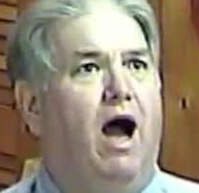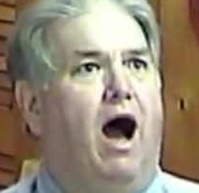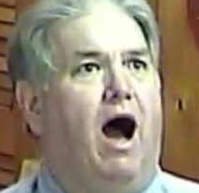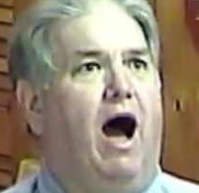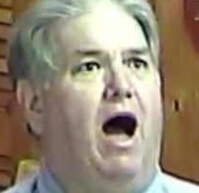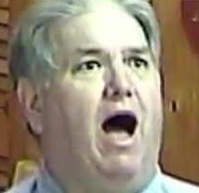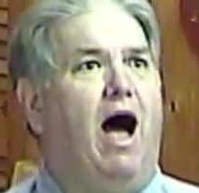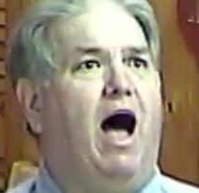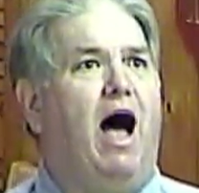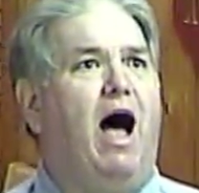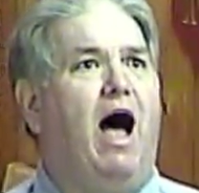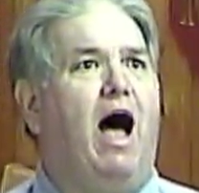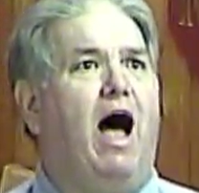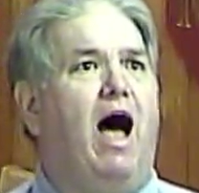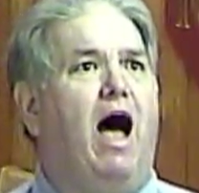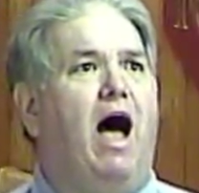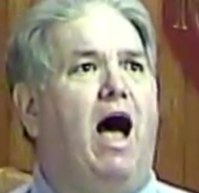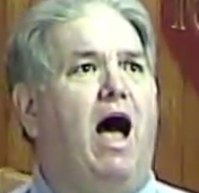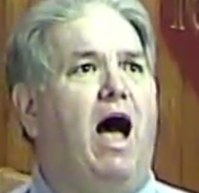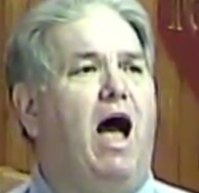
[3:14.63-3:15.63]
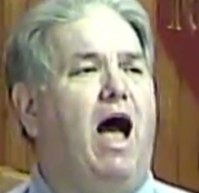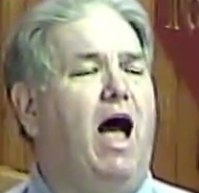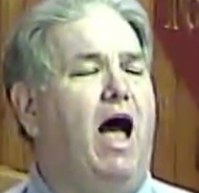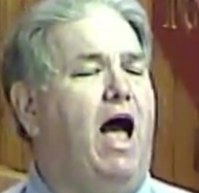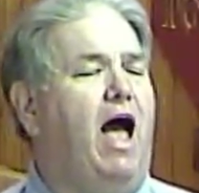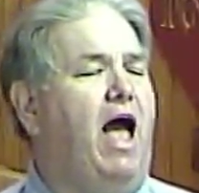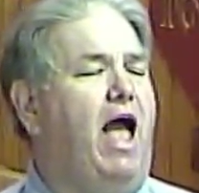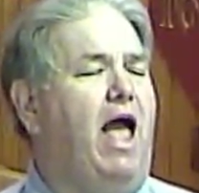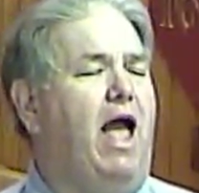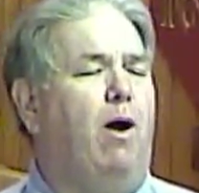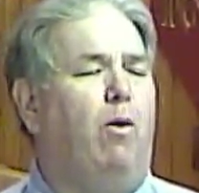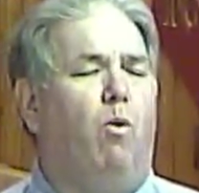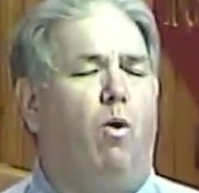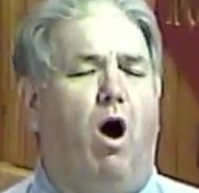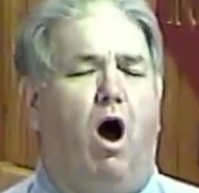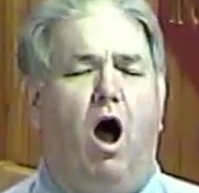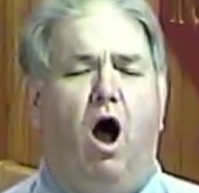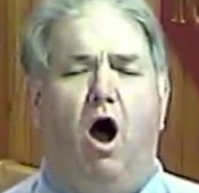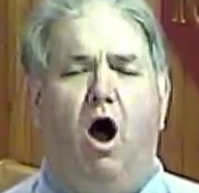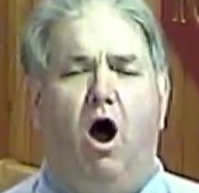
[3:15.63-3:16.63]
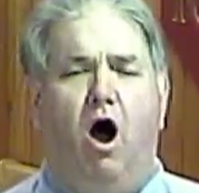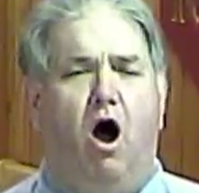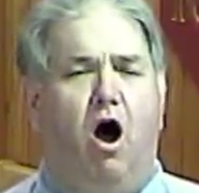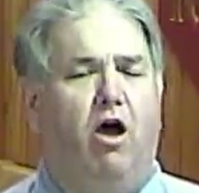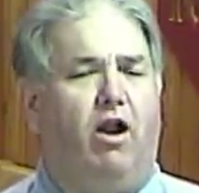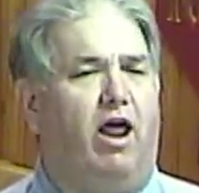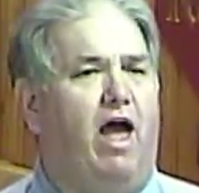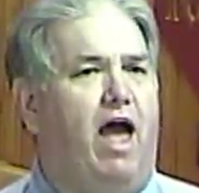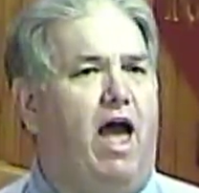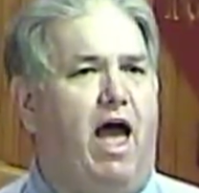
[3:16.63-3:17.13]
I won't